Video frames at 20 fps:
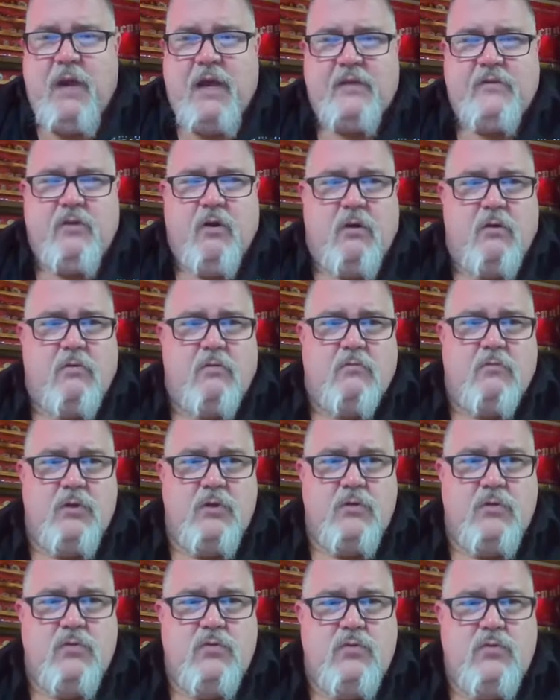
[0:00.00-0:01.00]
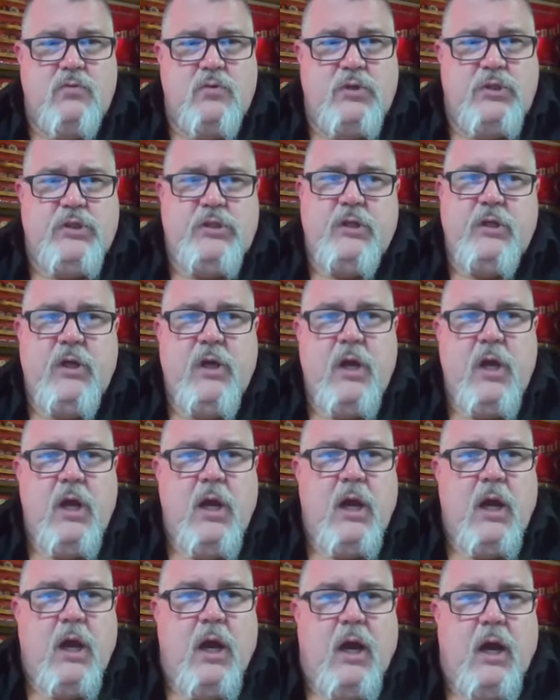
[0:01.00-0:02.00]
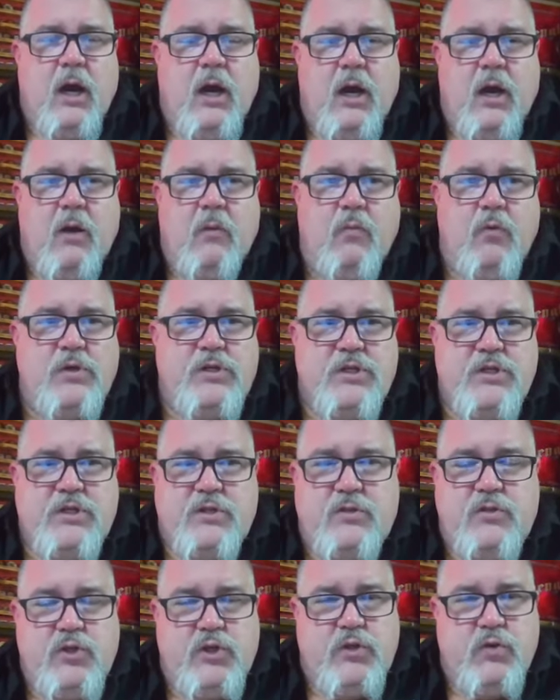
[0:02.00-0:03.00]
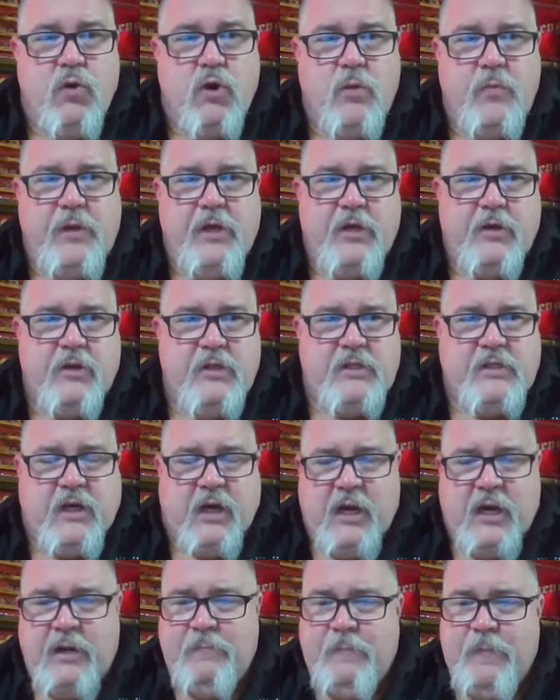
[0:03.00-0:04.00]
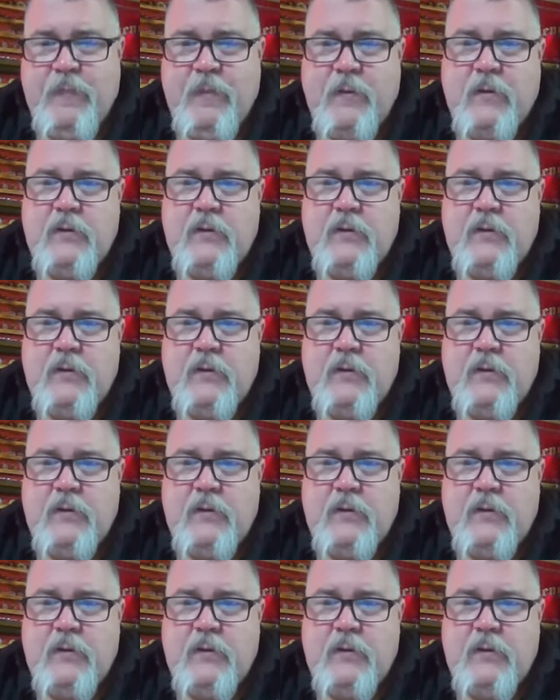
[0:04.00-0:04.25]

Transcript: Baton Rouge, uh, which is sure to be a good time.